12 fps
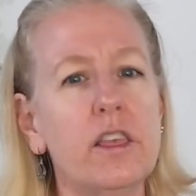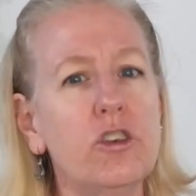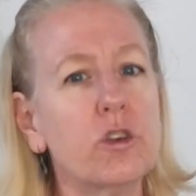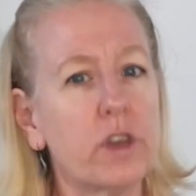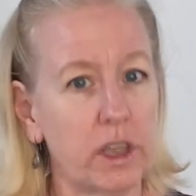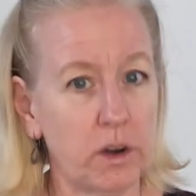
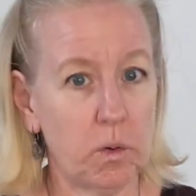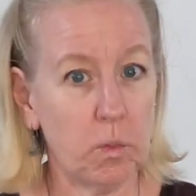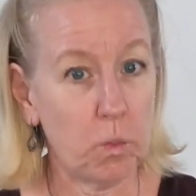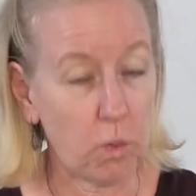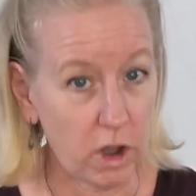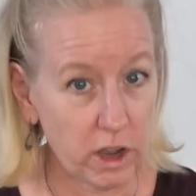you can
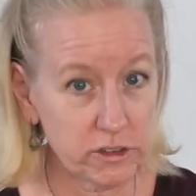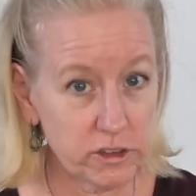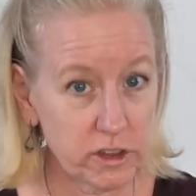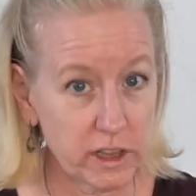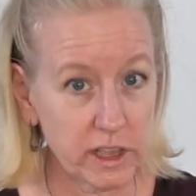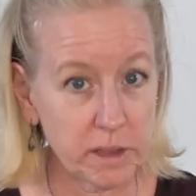
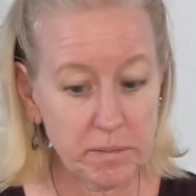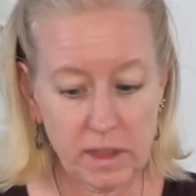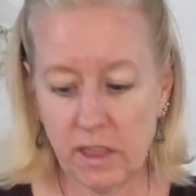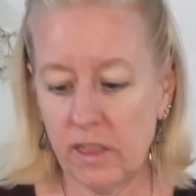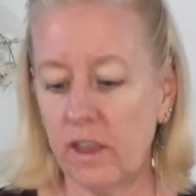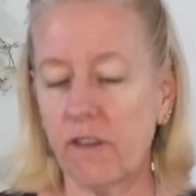wash
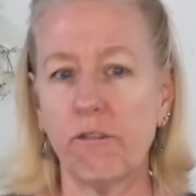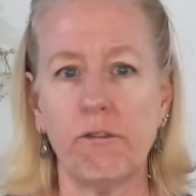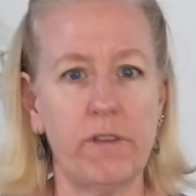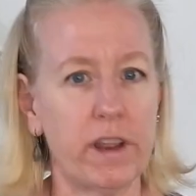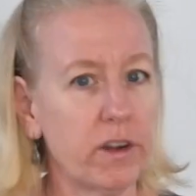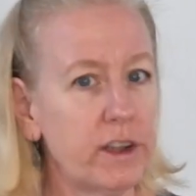them. They're
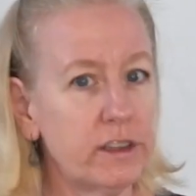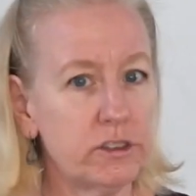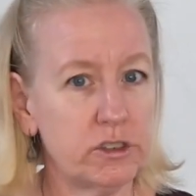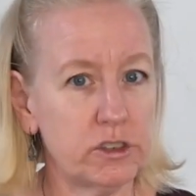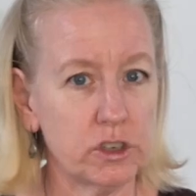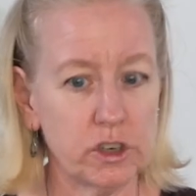very
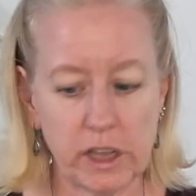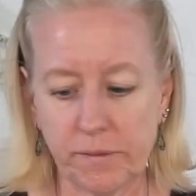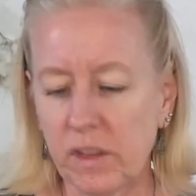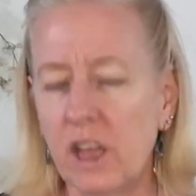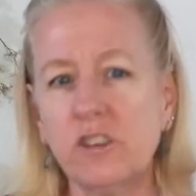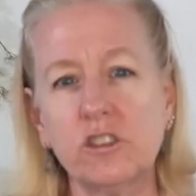
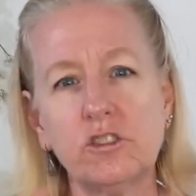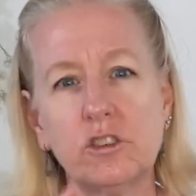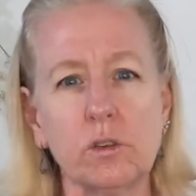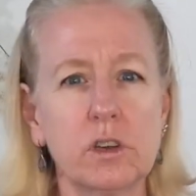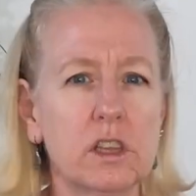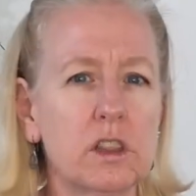sturdy. Just
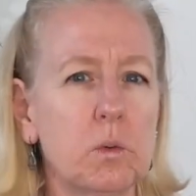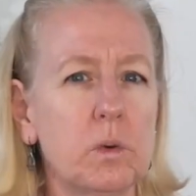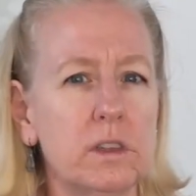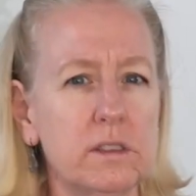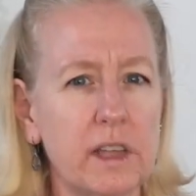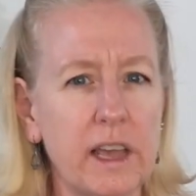don't get the
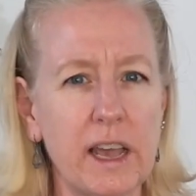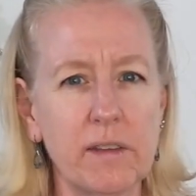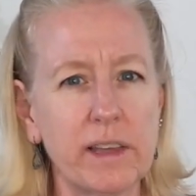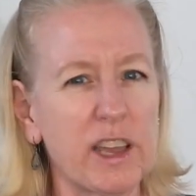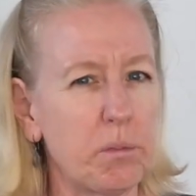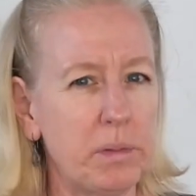ones that
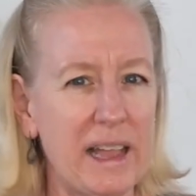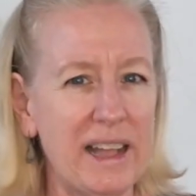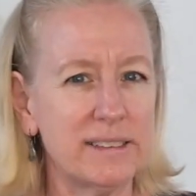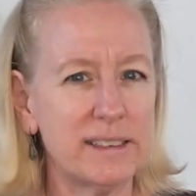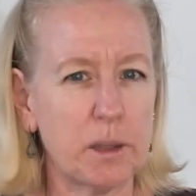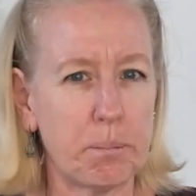have like a
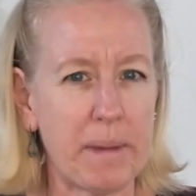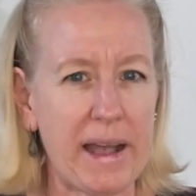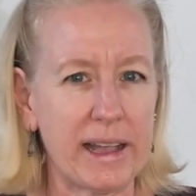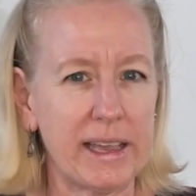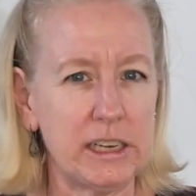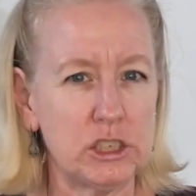plastic
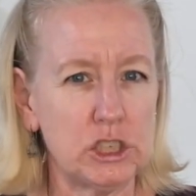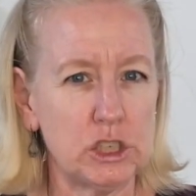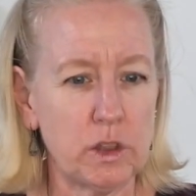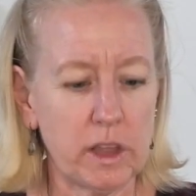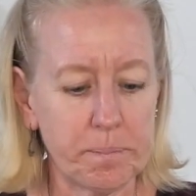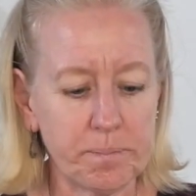backing
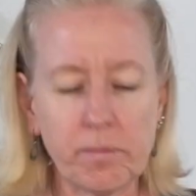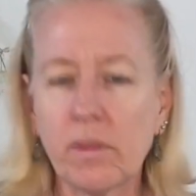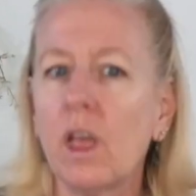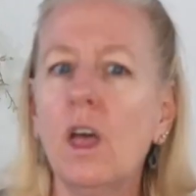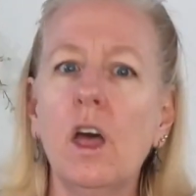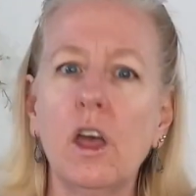to them.
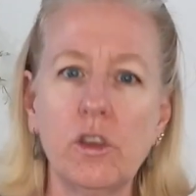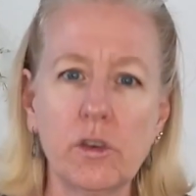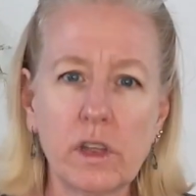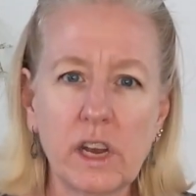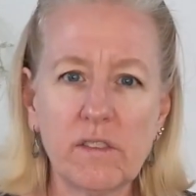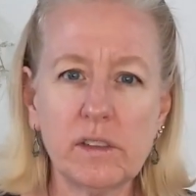
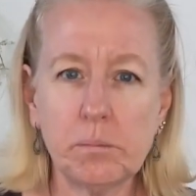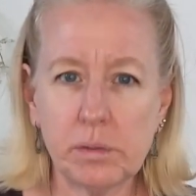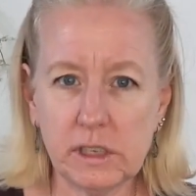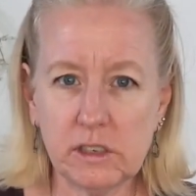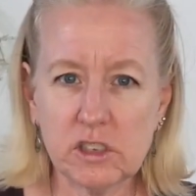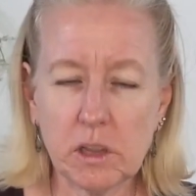You can even
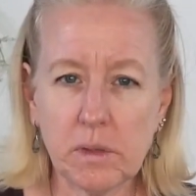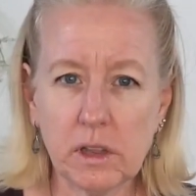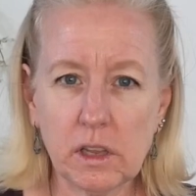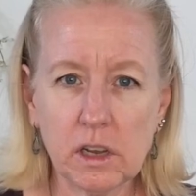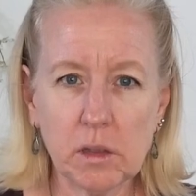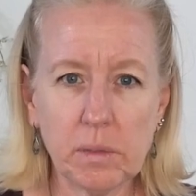bleach them
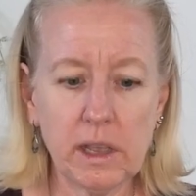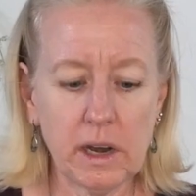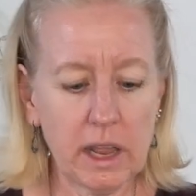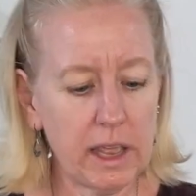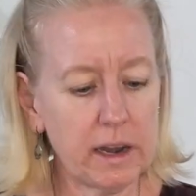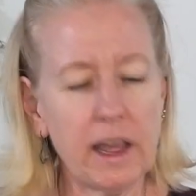a little
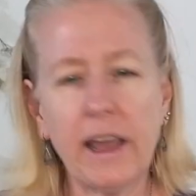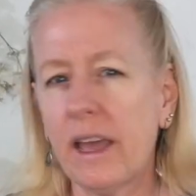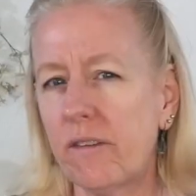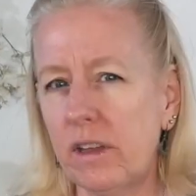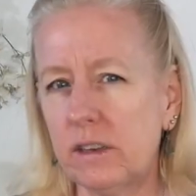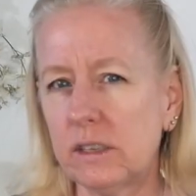bit, and I
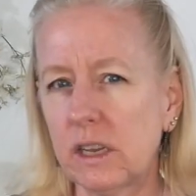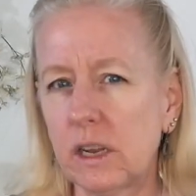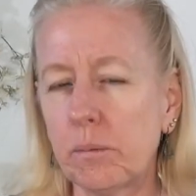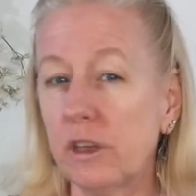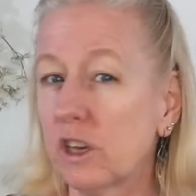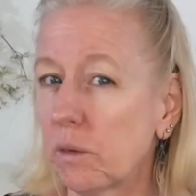haven't done
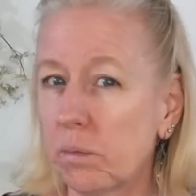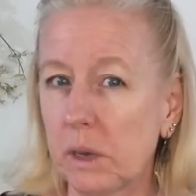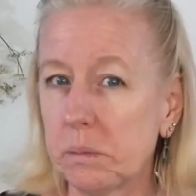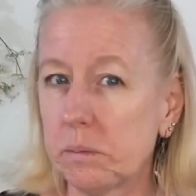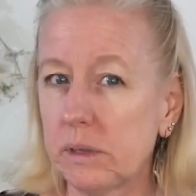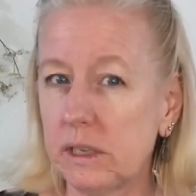it, but you could
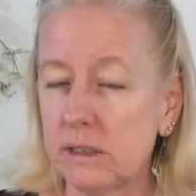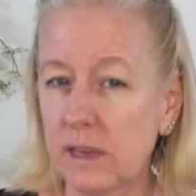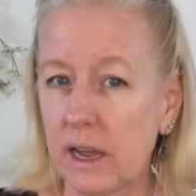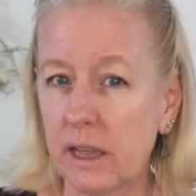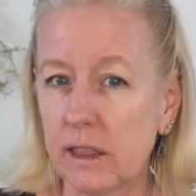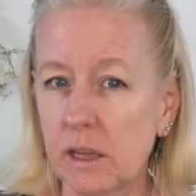probably
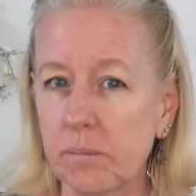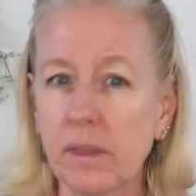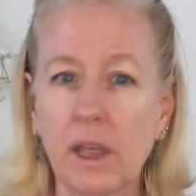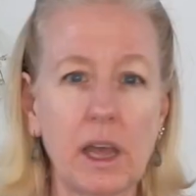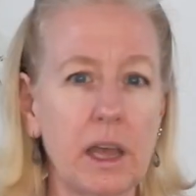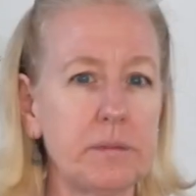dye
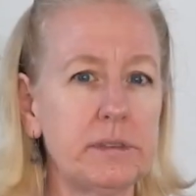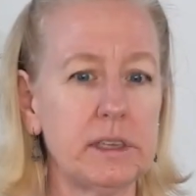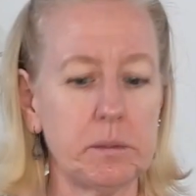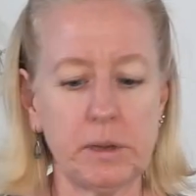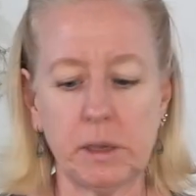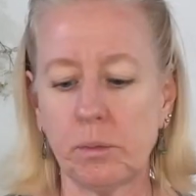them. I've
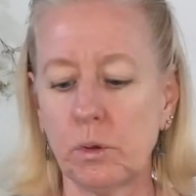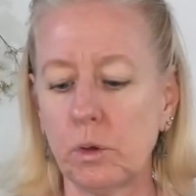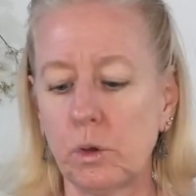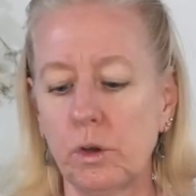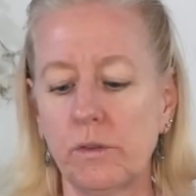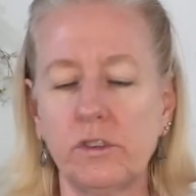seen people
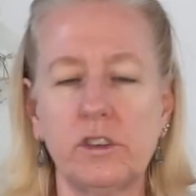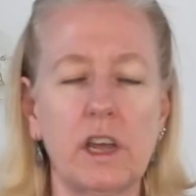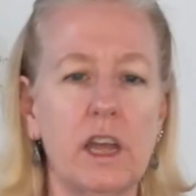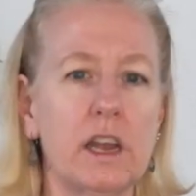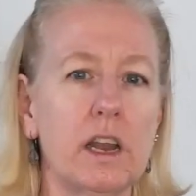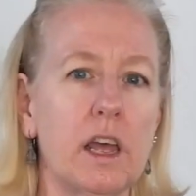who've
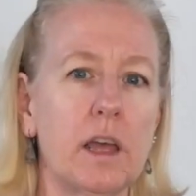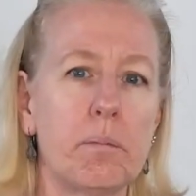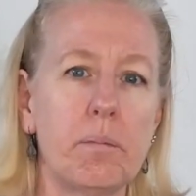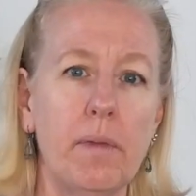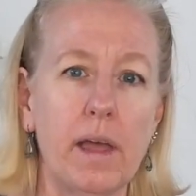done